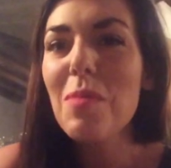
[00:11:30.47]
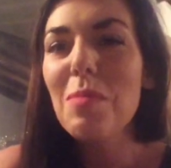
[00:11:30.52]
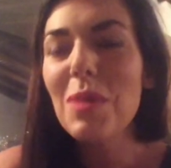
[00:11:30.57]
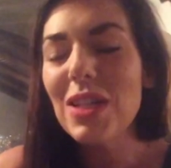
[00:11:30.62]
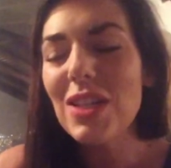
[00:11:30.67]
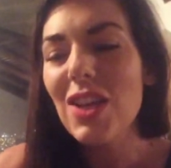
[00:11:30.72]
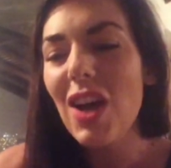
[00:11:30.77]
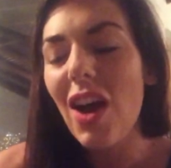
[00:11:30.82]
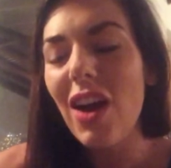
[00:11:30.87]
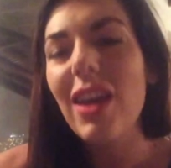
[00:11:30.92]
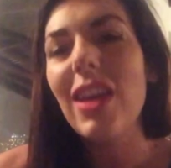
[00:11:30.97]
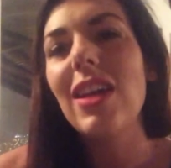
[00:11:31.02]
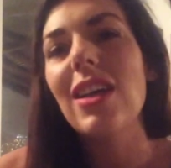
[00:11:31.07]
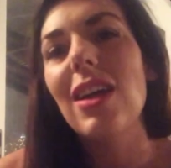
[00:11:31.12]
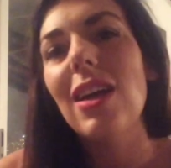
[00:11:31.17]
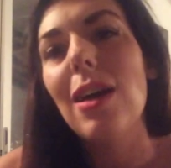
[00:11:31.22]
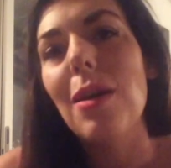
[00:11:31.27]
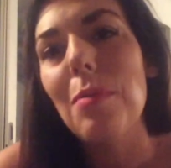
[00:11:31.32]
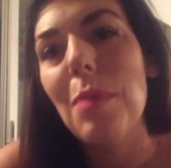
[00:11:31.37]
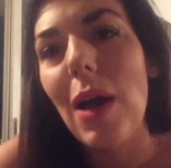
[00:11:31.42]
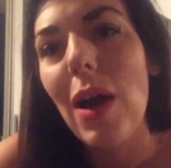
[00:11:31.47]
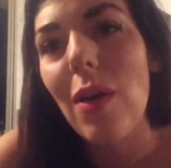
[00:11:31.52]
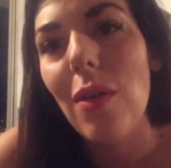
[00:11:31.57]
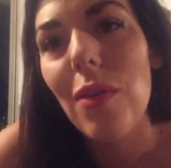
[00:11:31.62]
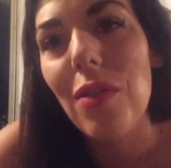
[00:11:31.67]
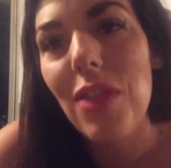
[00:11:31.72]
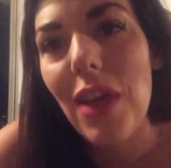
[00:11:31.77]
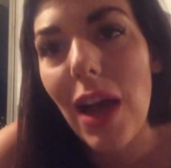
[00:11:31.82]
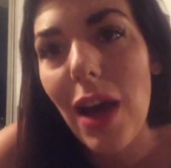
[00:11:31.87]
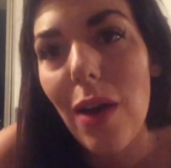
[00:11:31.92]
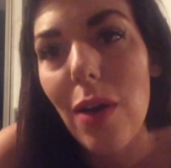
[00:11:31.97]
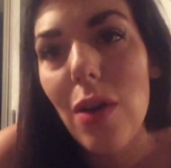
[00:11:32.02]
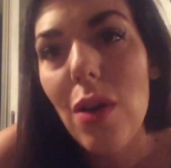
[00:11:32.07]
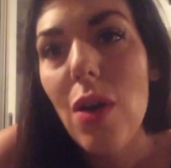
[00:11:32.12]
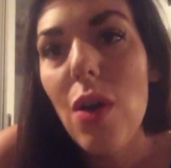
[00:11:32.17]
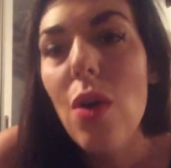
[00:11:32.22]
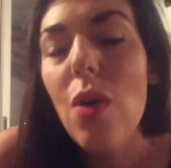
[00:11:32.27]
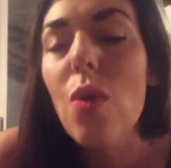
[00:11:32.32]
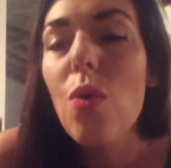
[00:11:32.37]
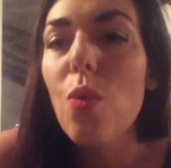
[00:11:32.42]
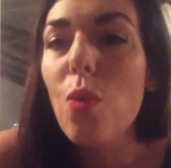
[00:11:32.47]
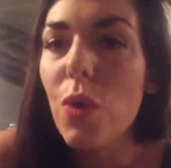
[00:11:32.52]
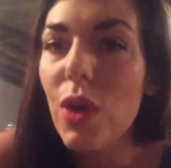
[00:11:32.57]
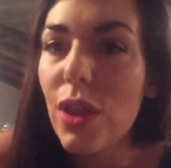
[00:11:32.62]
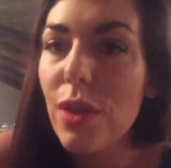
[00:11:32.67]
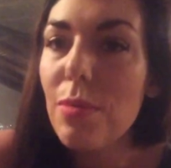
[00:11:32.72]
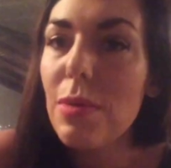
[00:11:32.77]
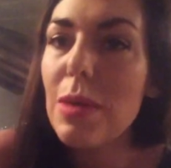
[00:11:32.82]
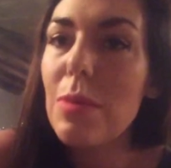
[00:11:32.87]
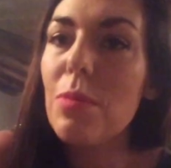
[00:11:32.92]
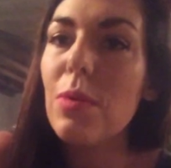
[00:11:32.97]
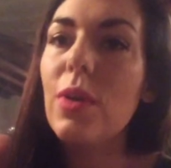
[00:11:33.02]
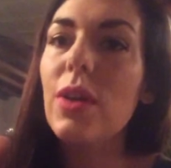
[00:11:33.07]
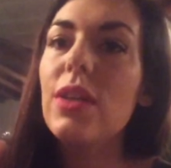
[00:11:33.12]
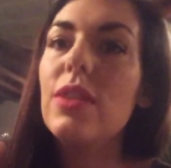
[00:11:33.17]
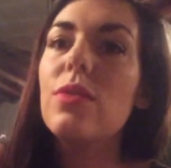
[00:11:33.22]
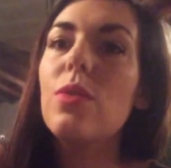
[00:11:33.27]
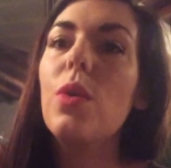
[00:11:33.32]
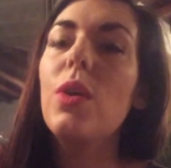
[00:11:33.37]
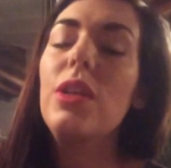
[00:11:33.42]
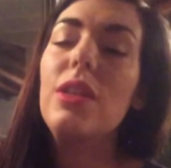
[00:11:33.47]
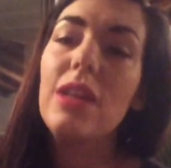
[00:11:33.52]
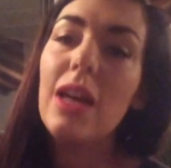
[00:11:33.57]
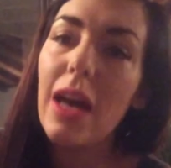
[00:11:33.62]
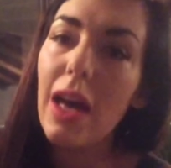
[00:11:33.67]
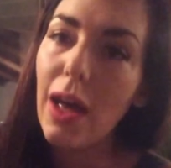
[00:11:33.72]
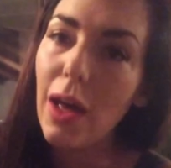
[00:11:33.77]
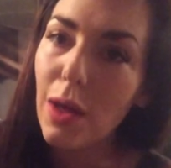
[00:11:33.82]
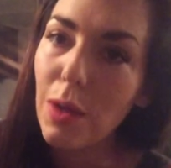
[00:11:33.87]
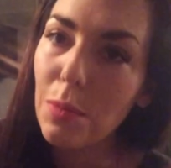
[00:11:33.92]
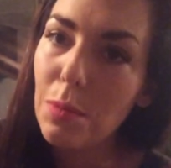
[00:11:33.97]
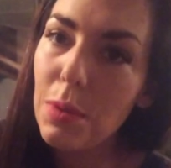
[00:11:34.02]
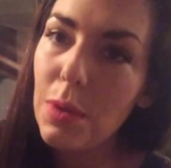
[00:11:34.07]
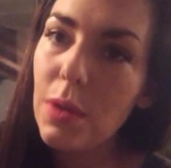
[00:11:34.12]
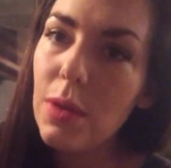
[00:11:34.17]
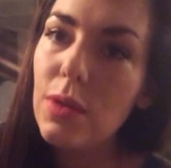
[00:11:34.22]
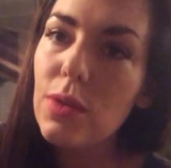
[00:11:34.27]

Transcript: but talking about that with people is going to help.